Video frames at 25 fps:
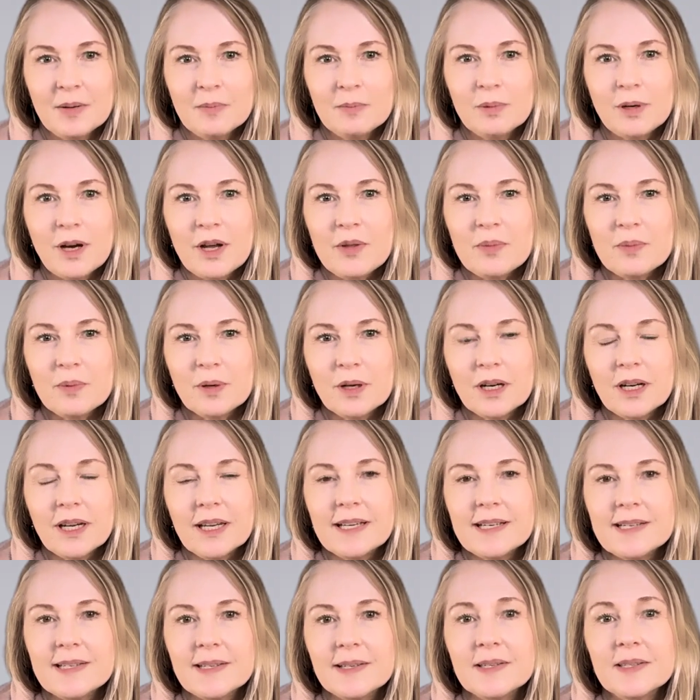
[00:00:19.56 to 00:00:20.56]
Breathwork
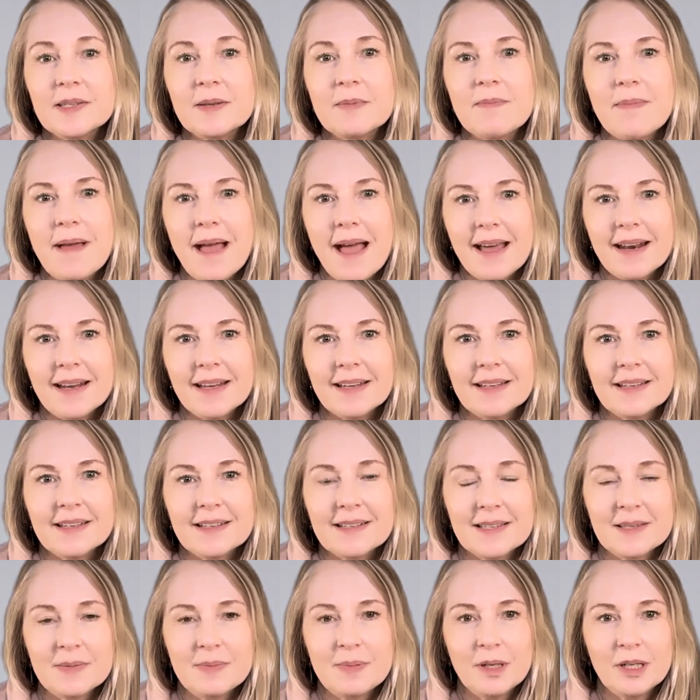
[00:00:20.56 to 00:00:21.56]
is a somatic
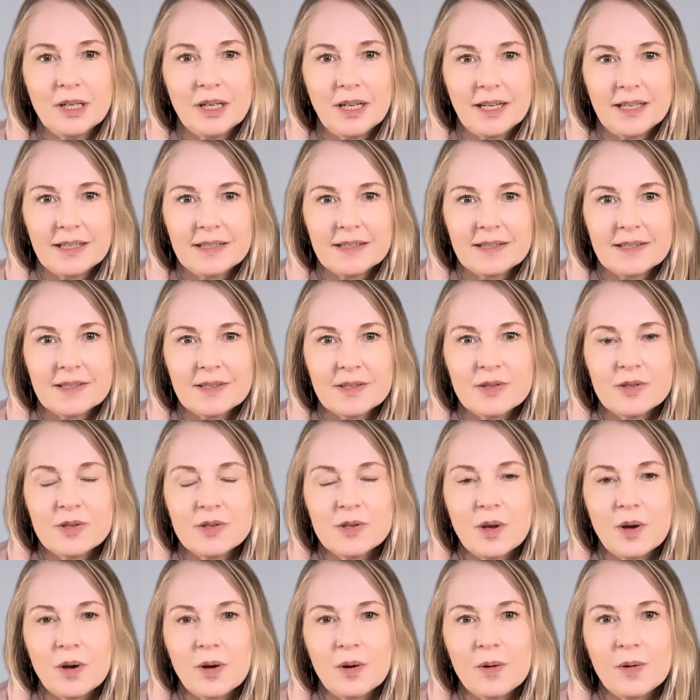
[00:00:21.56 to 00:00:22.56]
experience,
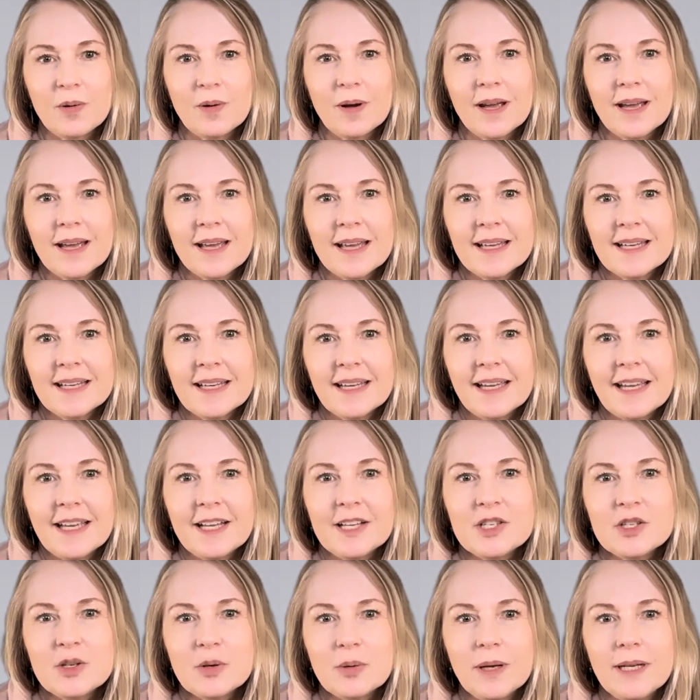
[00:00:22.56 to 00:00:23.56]
so
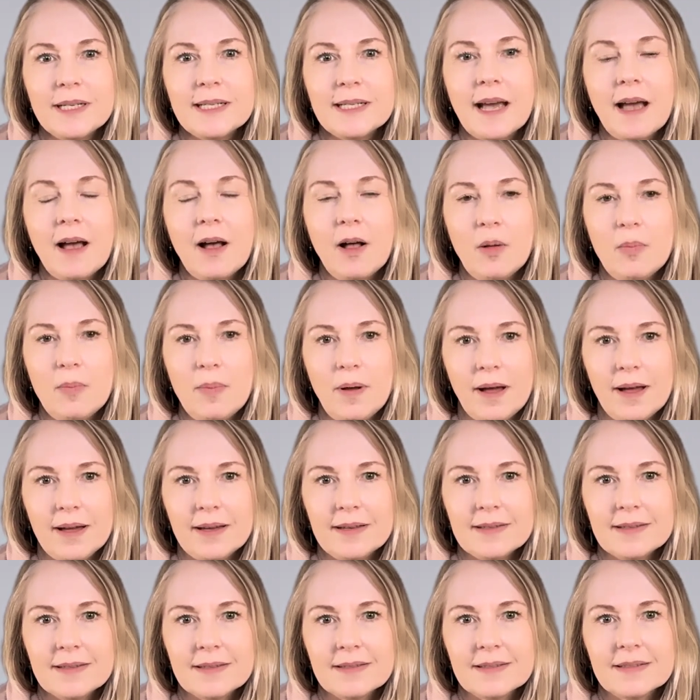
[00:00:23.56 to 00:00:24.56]
it's going to help
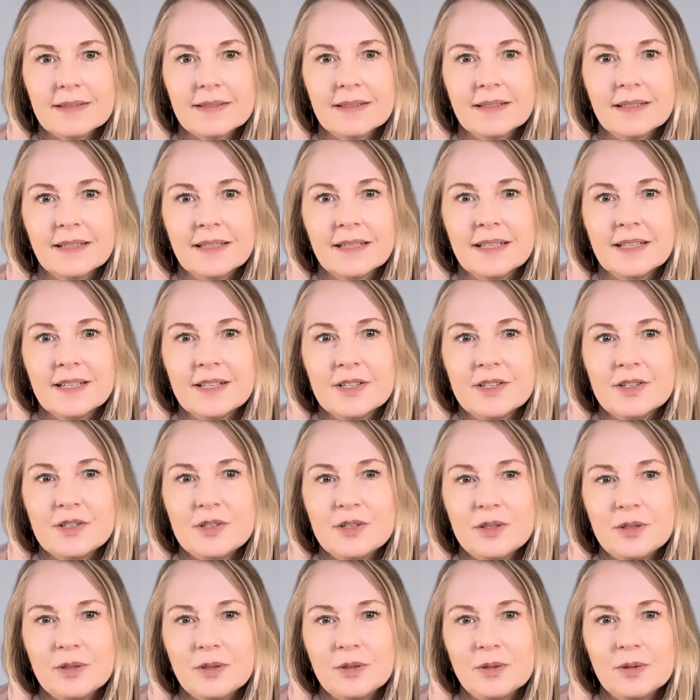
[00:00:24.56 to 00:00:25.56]
us
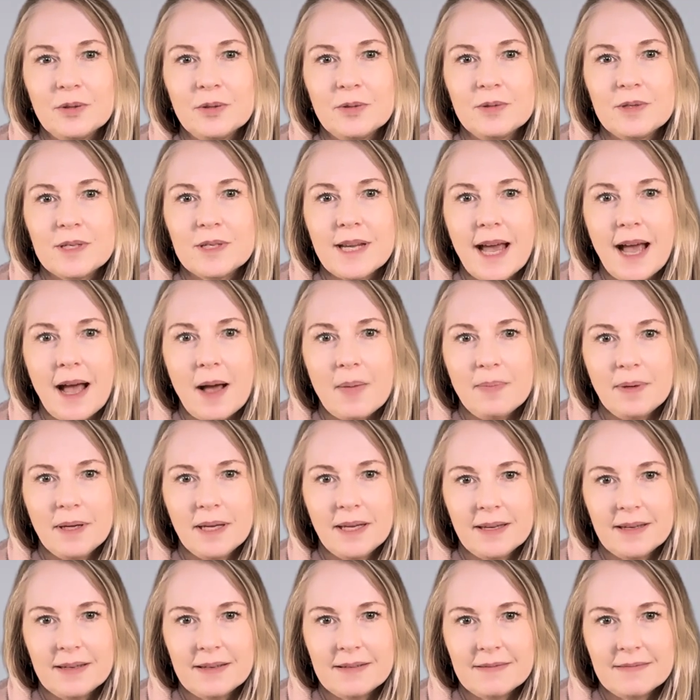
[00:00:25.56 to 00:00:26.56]
to tap
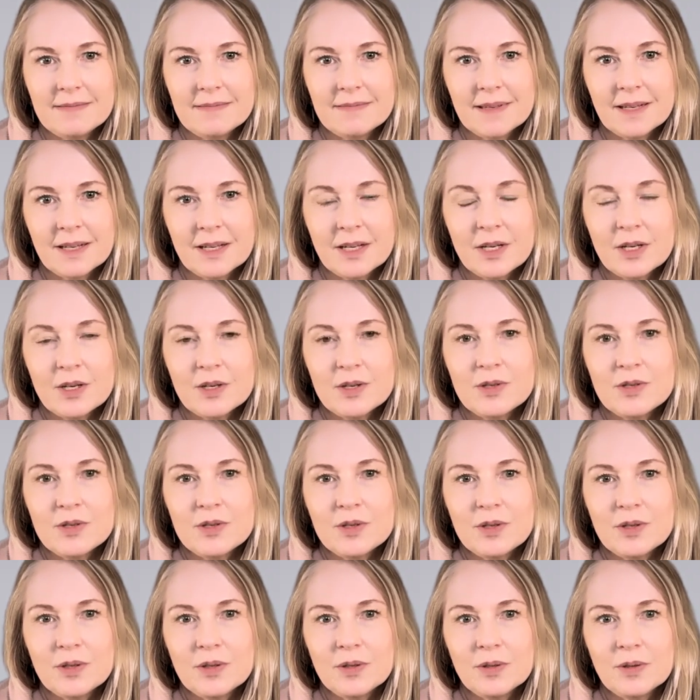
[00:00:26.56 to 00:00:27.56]
in
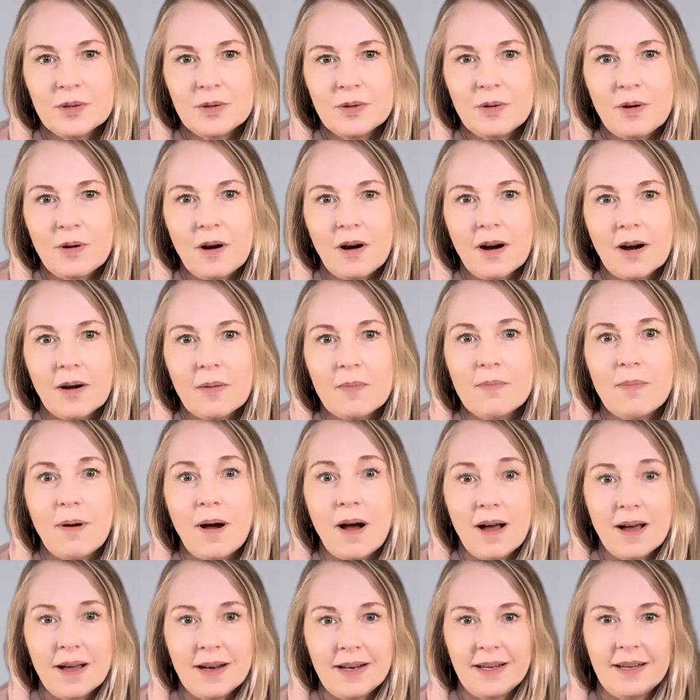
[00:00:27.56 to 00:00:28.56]
to our
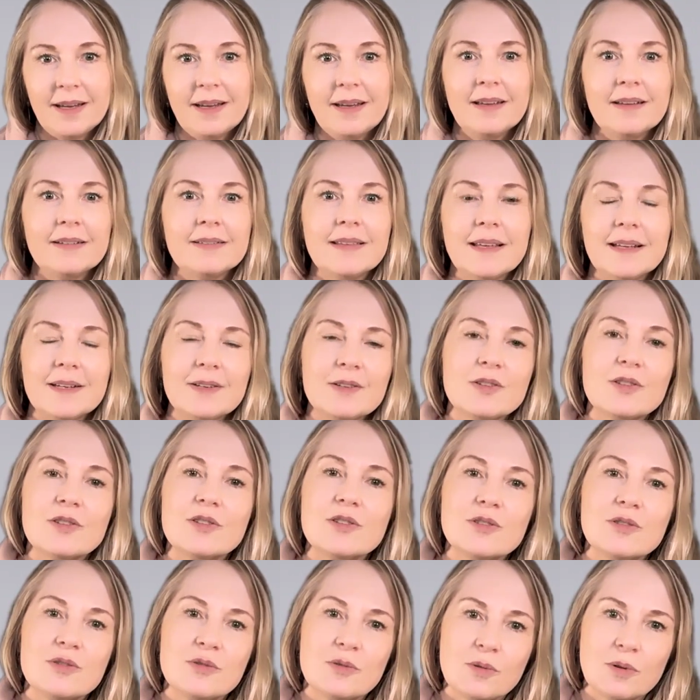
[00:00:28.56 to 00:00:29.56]
body that has
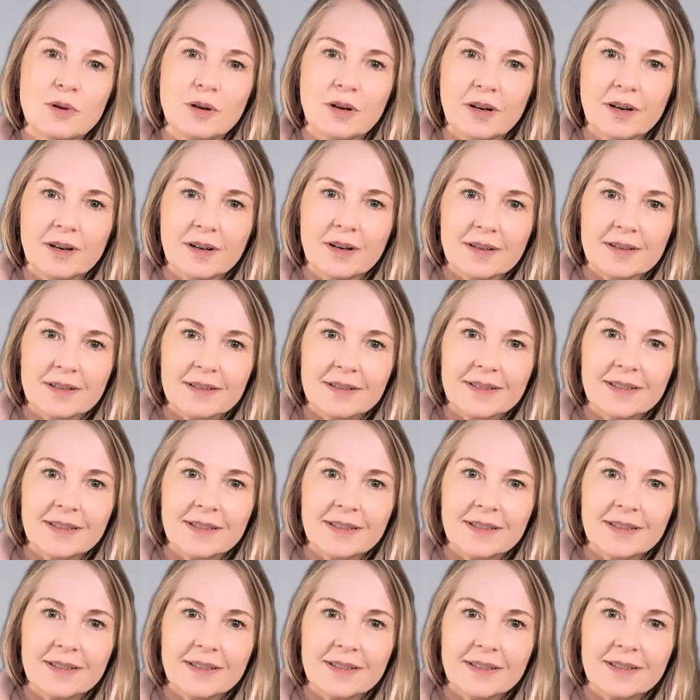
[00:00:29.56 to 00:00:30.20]
stored